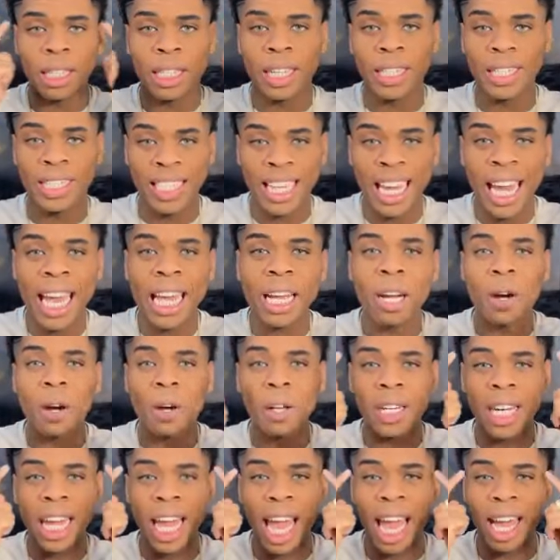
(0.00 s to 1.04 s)
to take
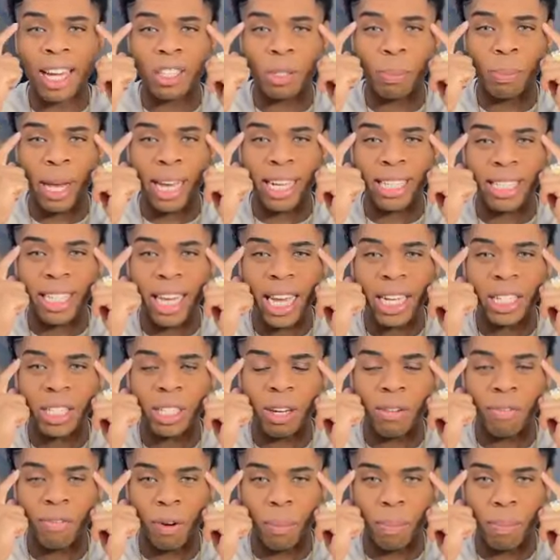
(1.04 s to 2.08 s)
on the
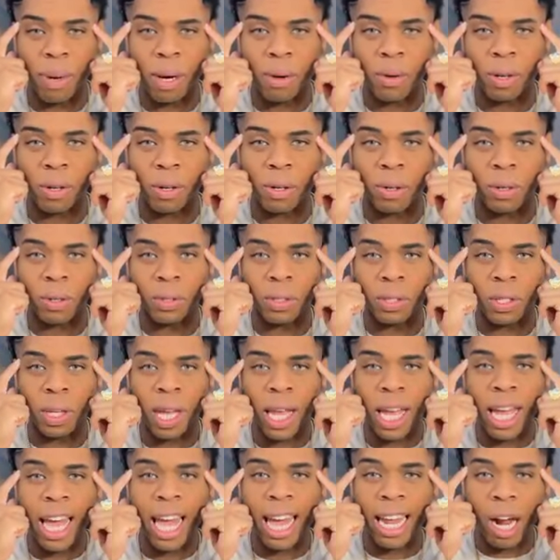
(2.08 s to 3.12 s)
expectation for miracles
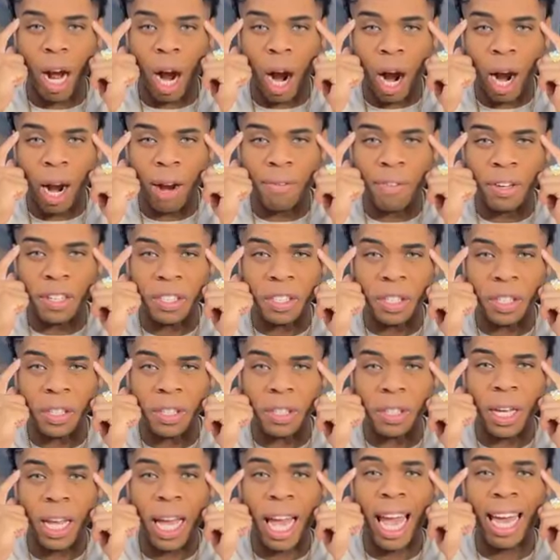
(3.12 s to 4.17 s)
and
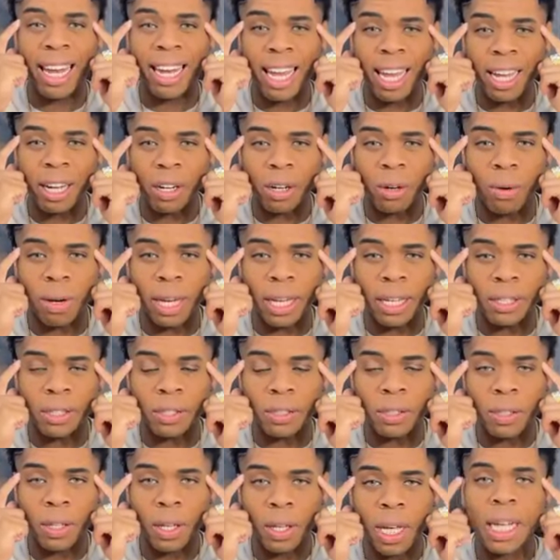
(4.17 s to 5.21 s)
harvests and
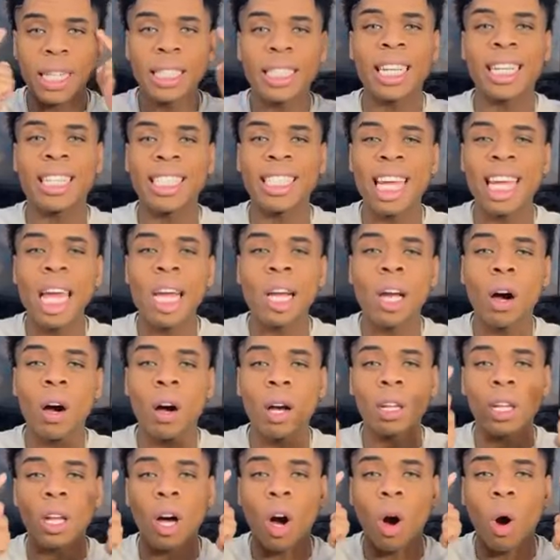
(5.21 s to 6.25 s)
increase, to take
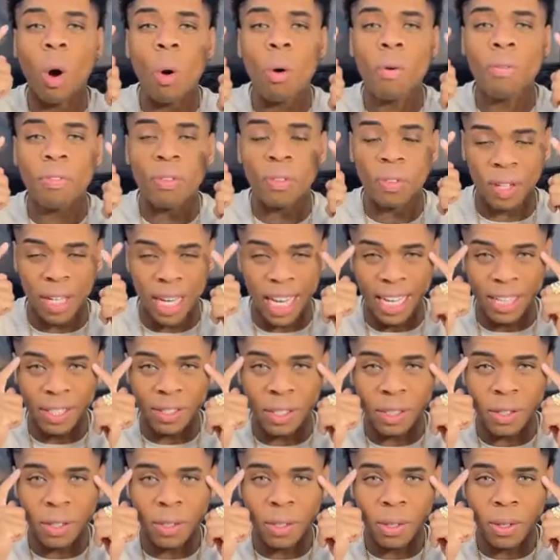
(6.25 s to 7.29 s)
on the
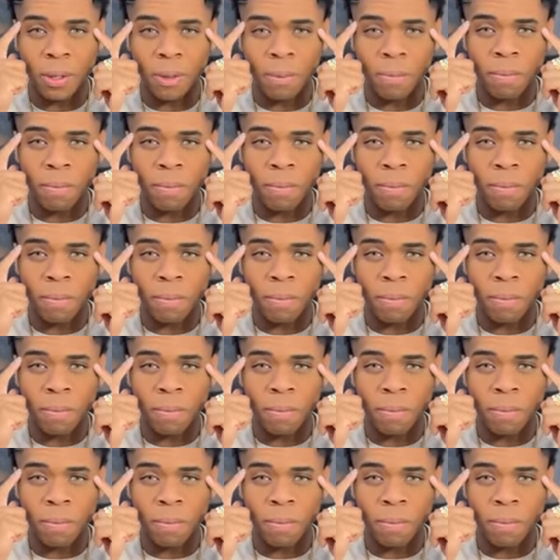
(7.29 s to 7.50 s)
hopefulness